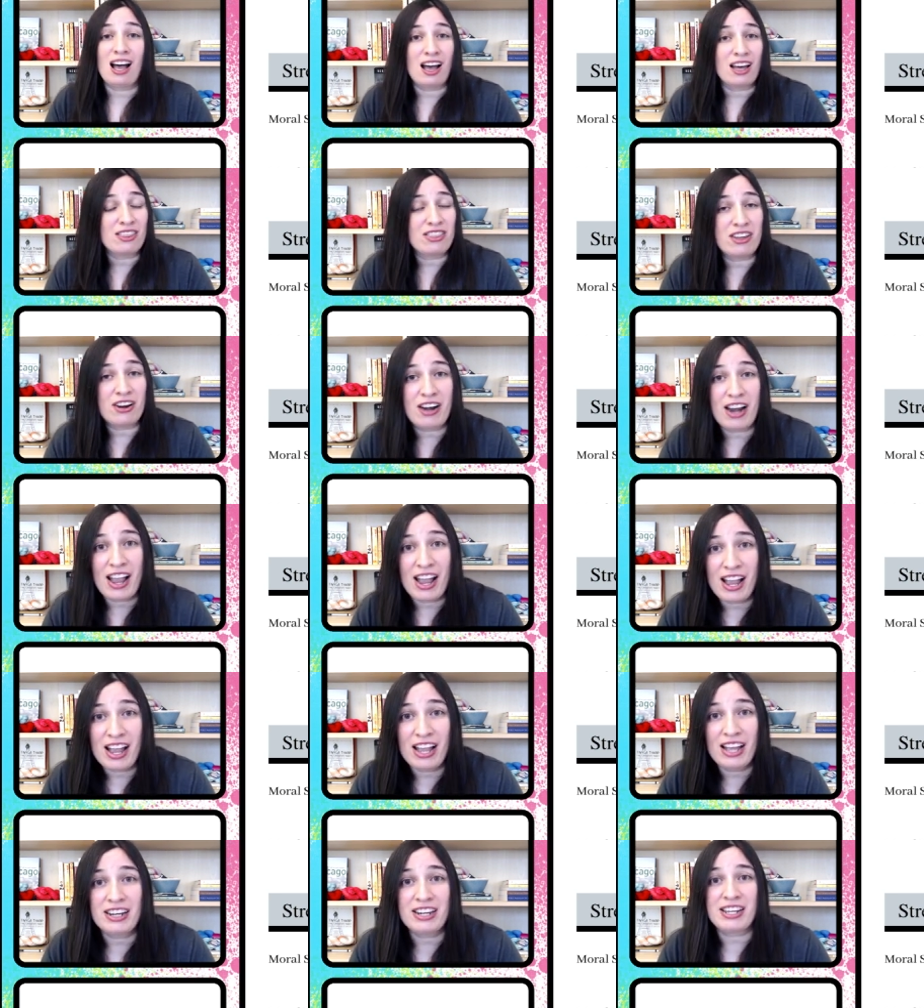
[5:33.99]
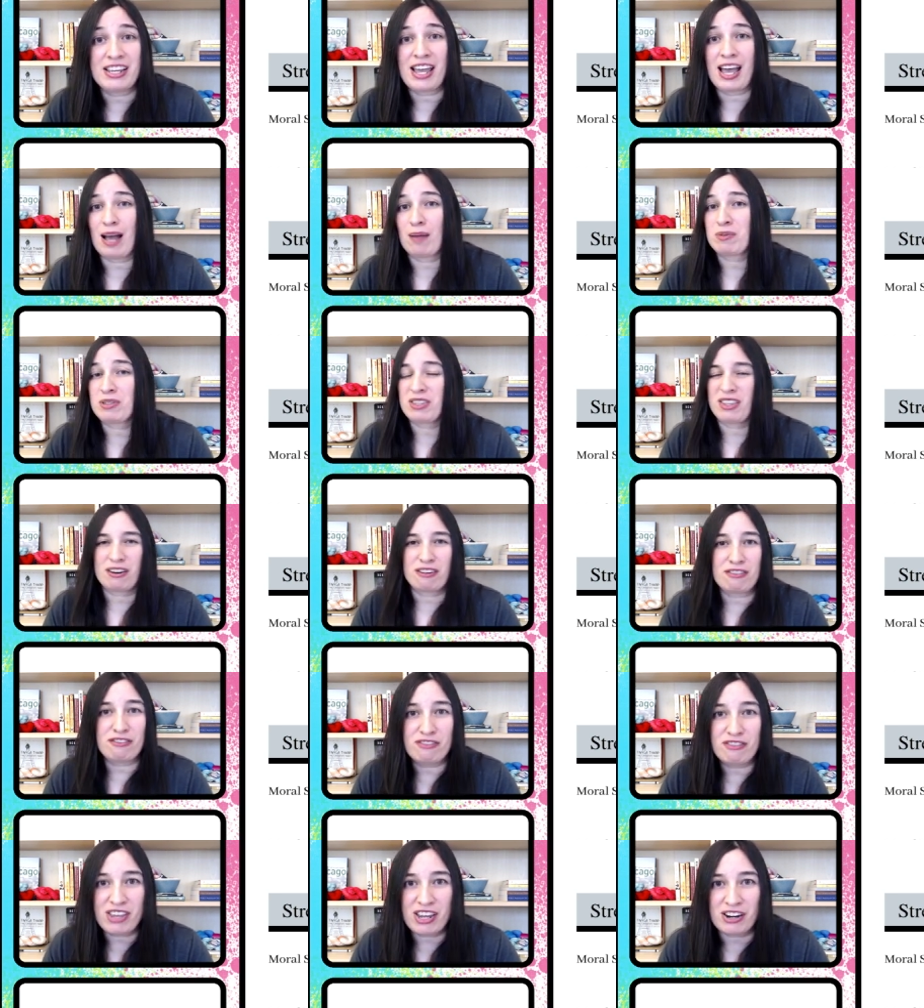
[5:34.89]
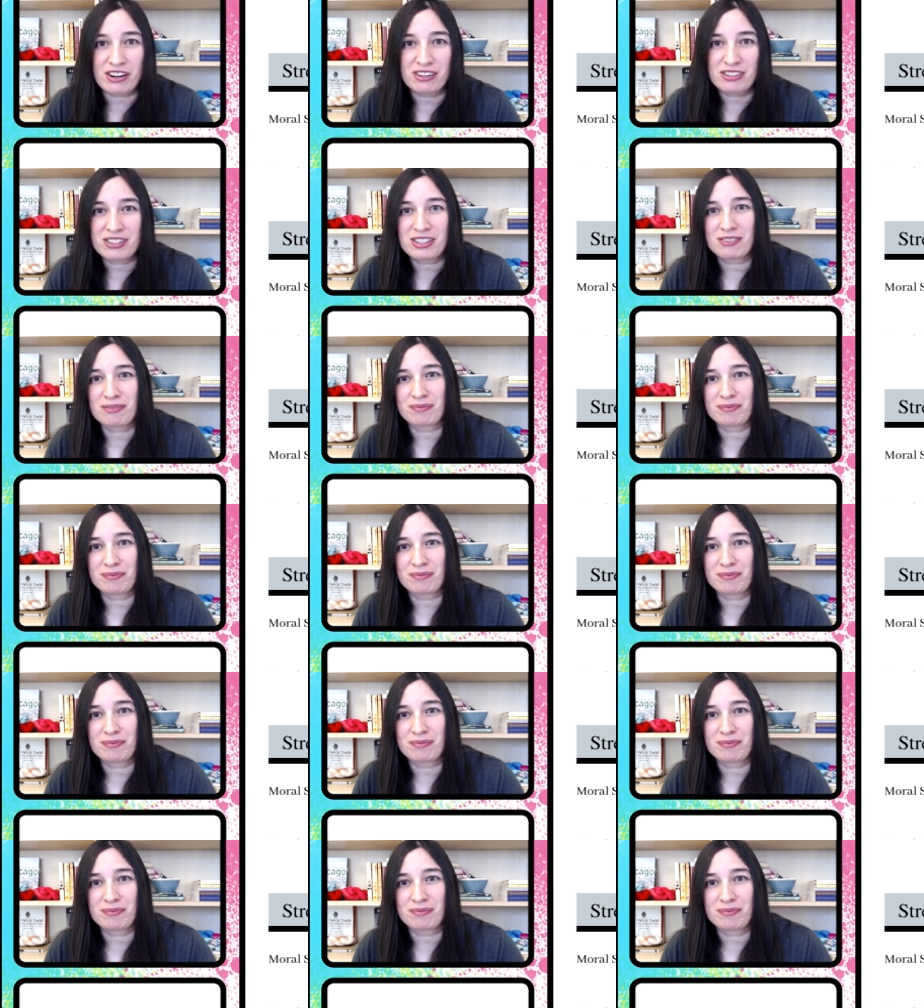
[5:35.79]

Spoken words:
their handicaps, their fears.